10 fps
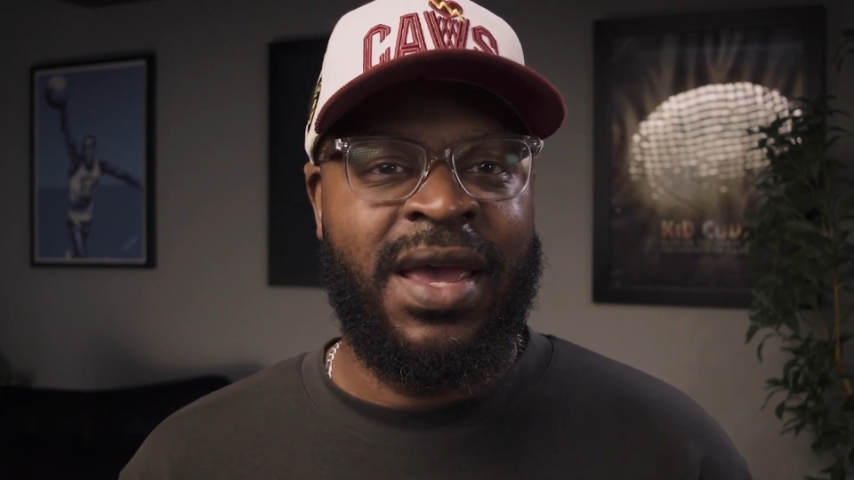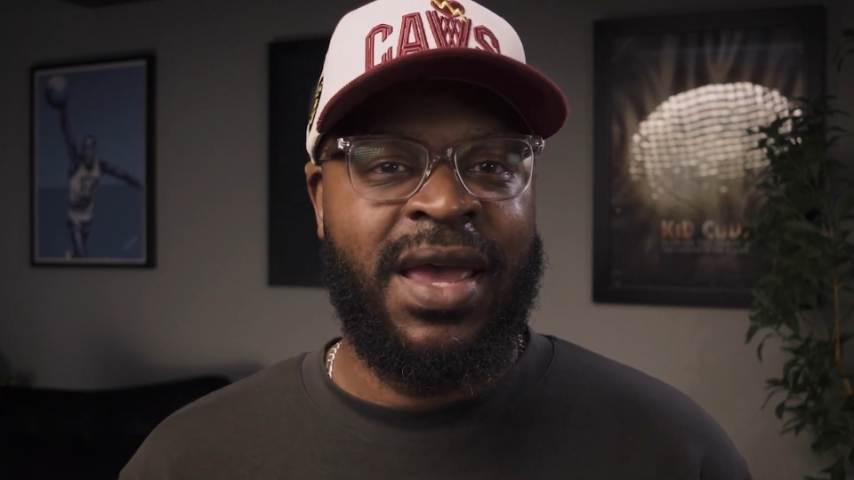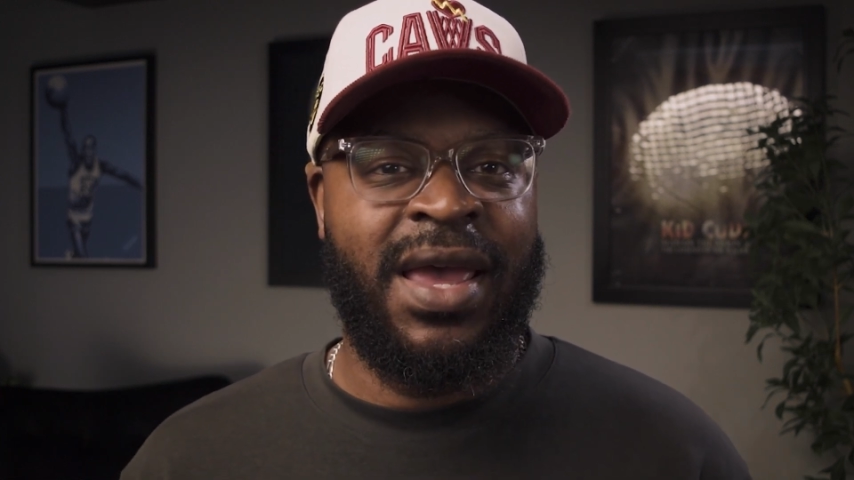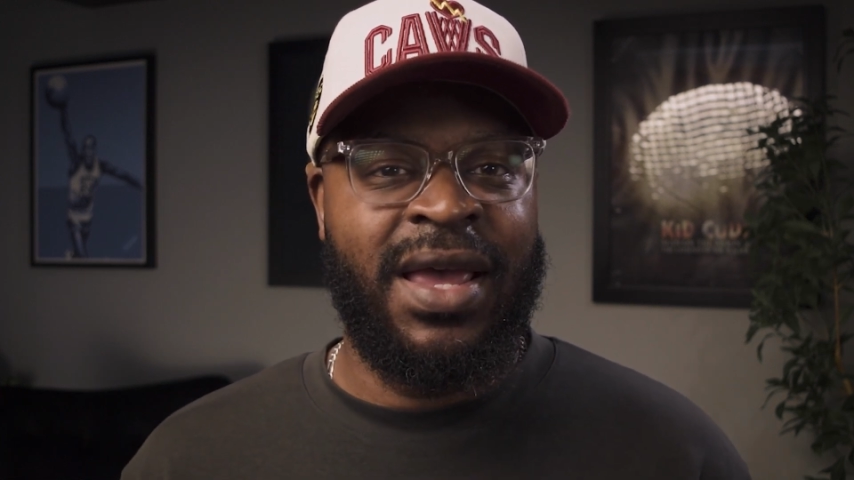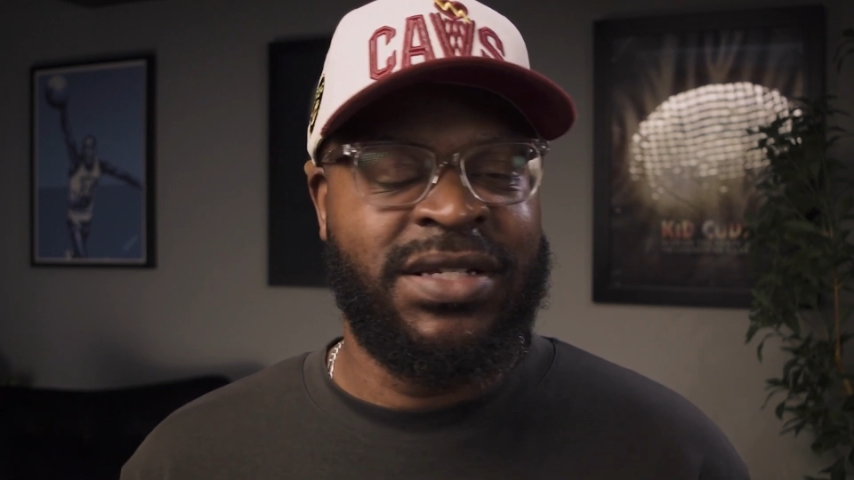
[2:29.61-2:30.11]

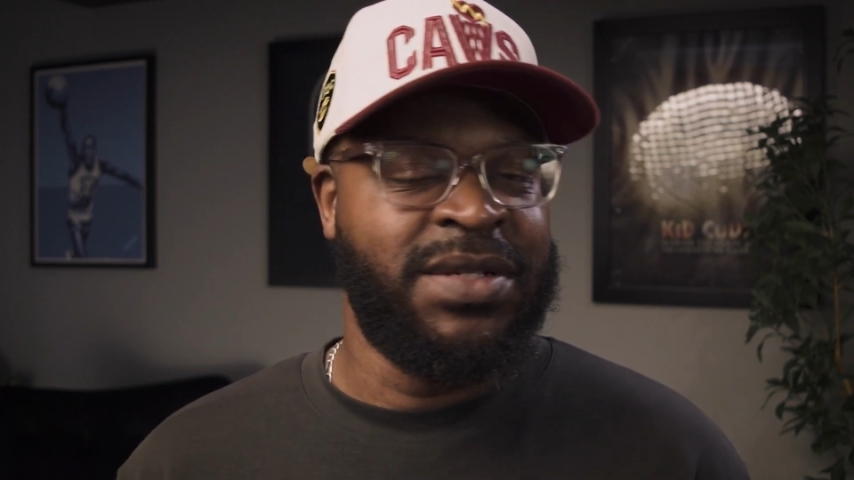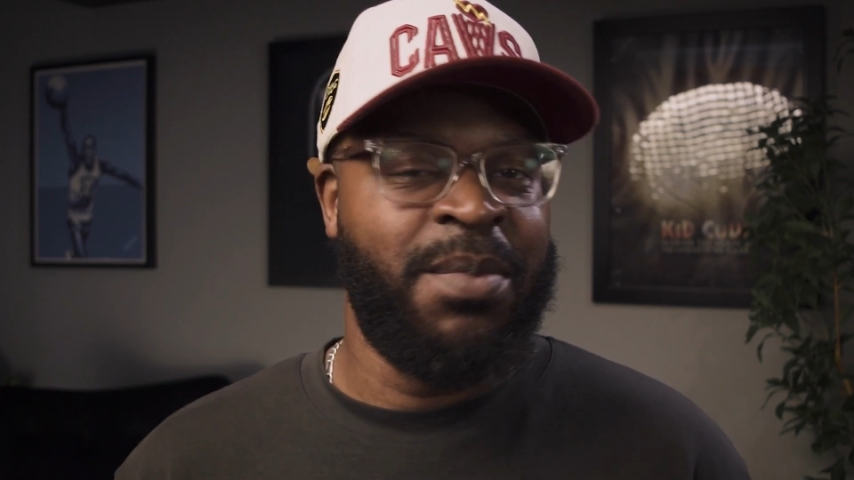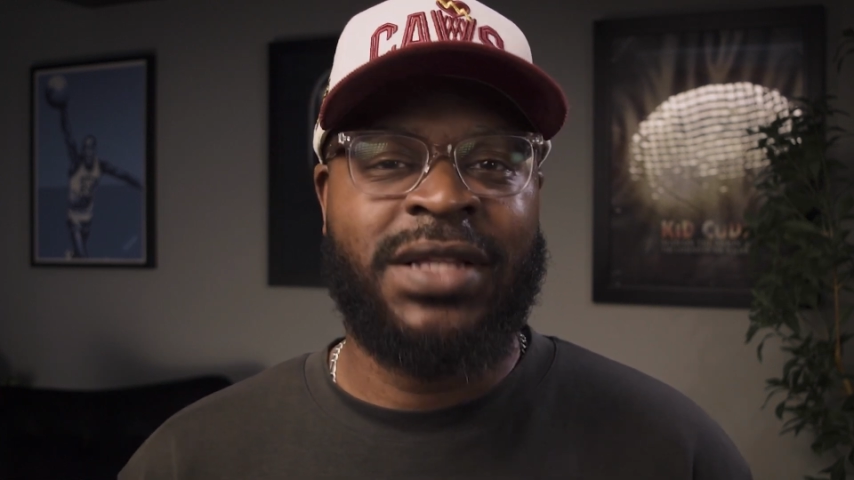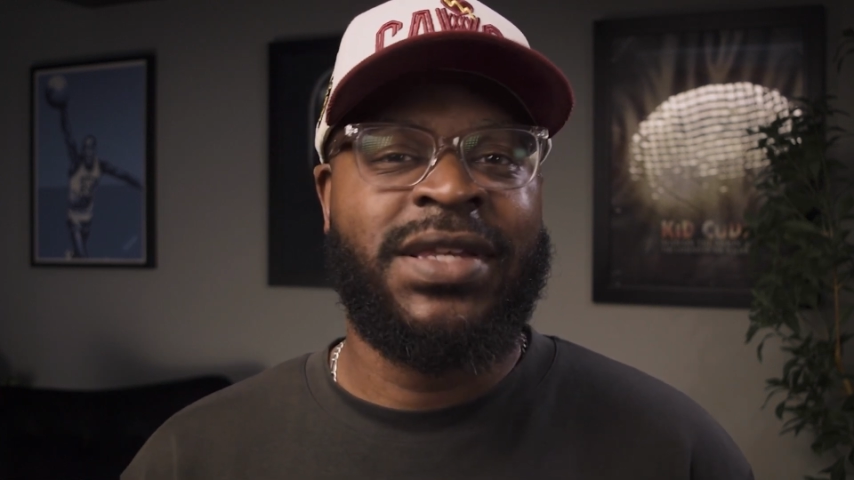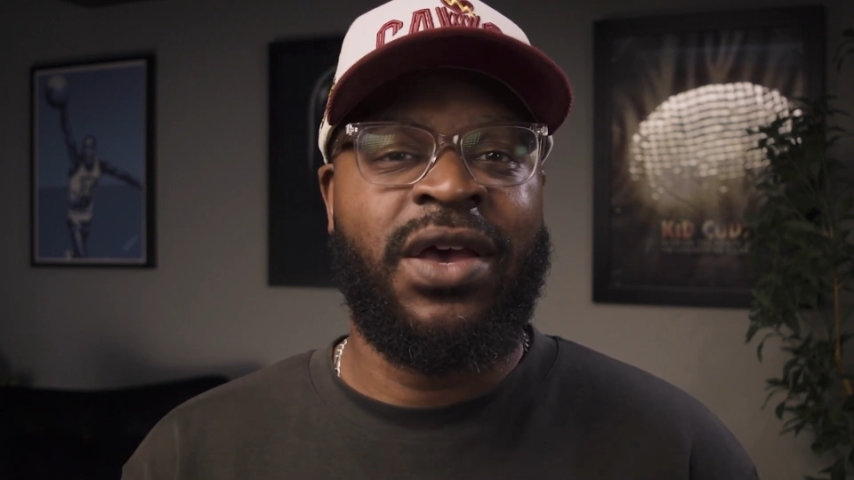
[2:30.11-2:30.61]
And just
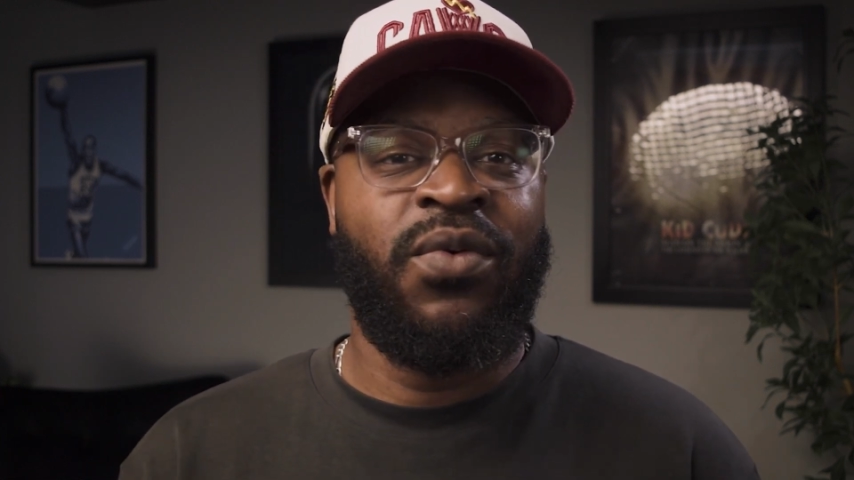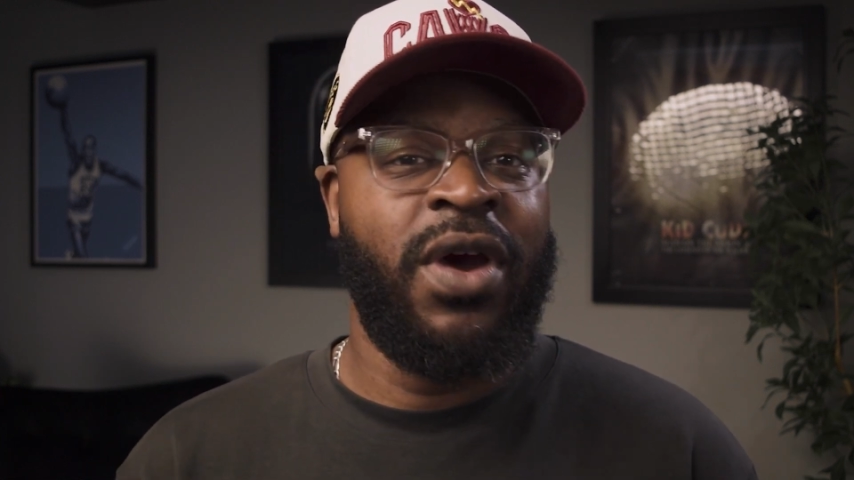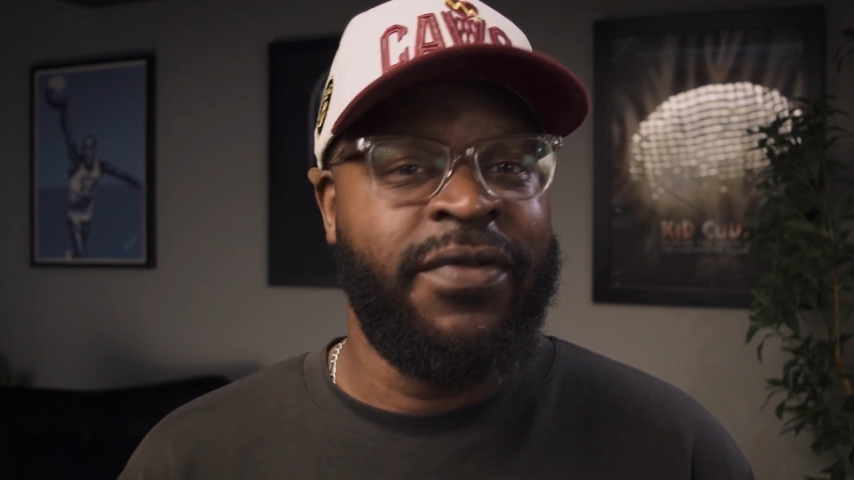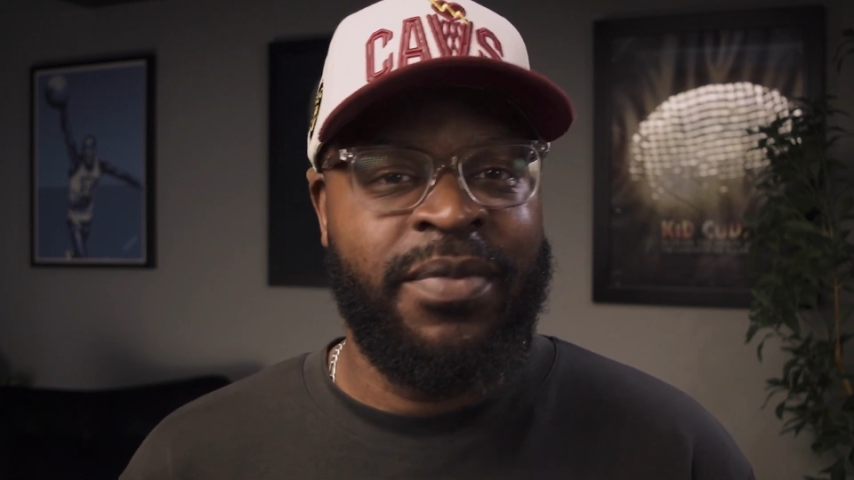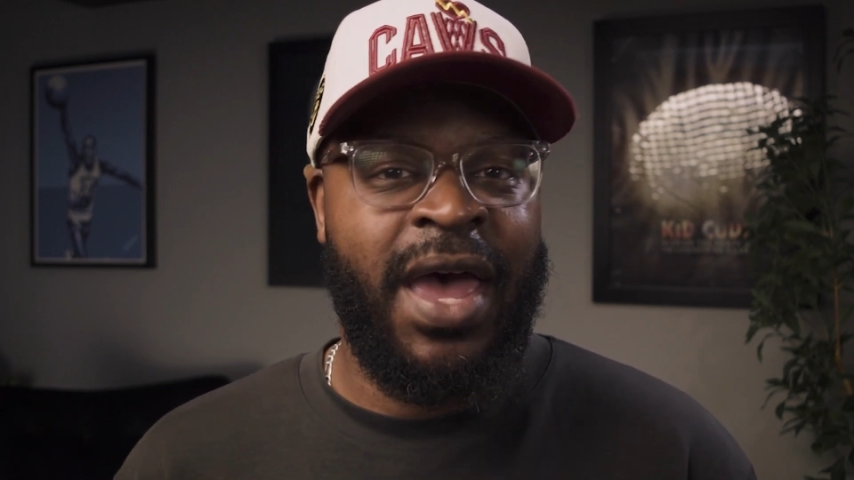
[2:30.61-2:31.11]
my takeaway from